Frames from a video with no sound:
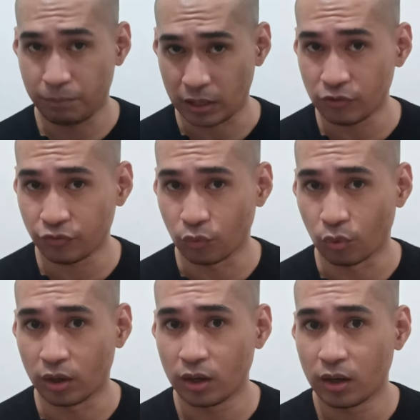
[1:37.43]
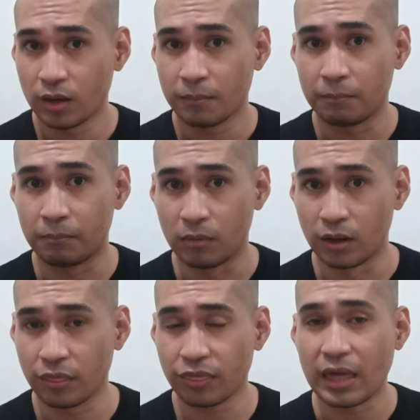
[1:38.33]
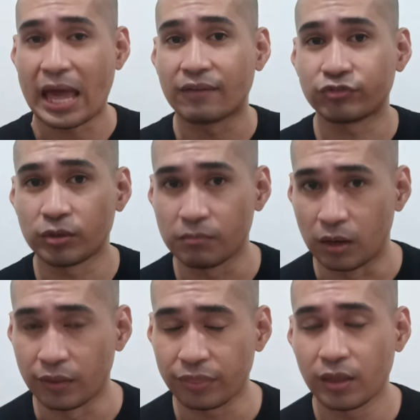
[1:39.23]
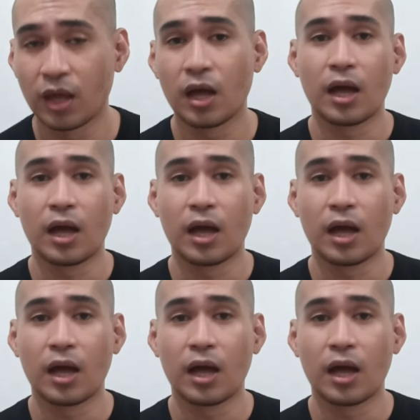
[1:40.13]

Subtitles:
pay for month after month.